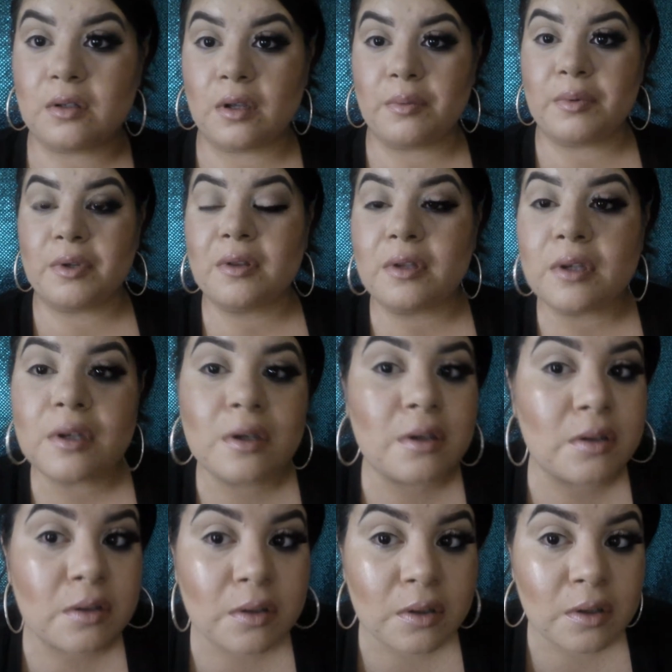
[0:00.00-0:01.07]
mean, the
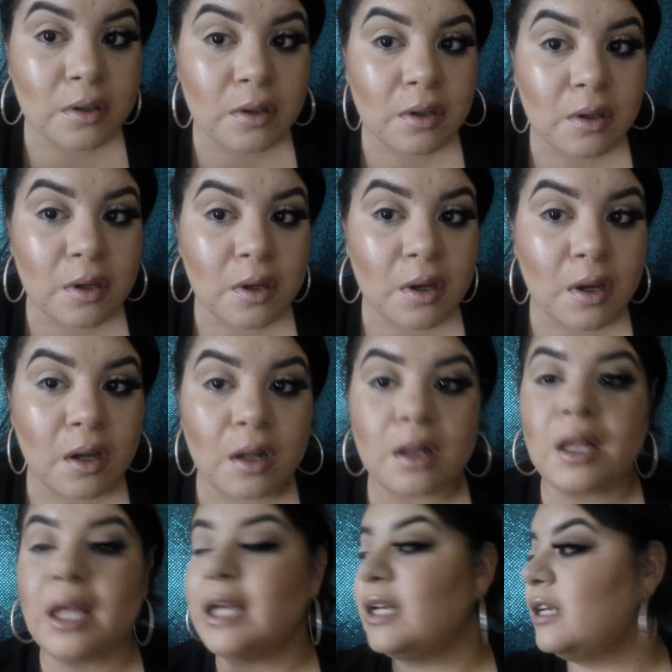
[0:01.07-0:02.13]

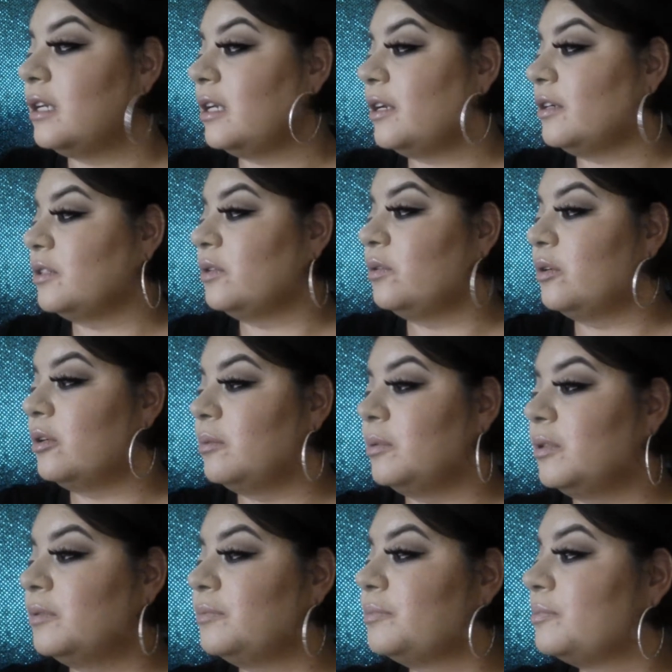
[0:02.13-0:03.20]
lighting here is
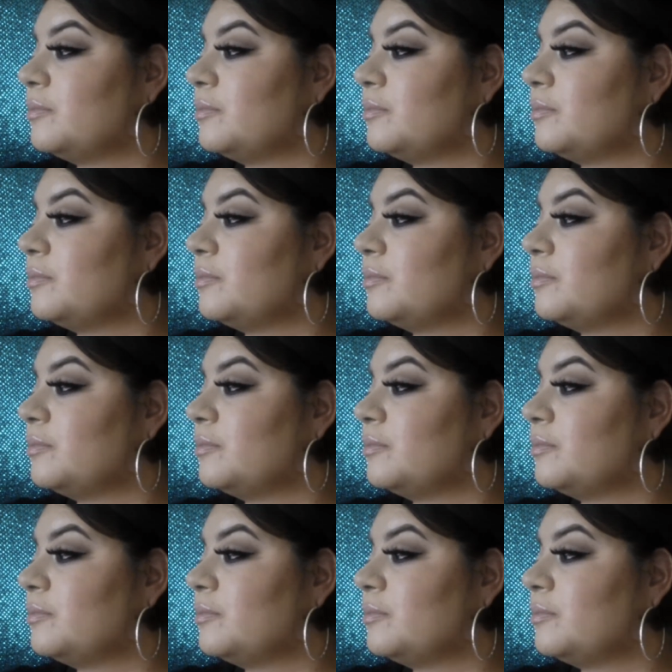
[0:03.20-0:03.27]
horrible.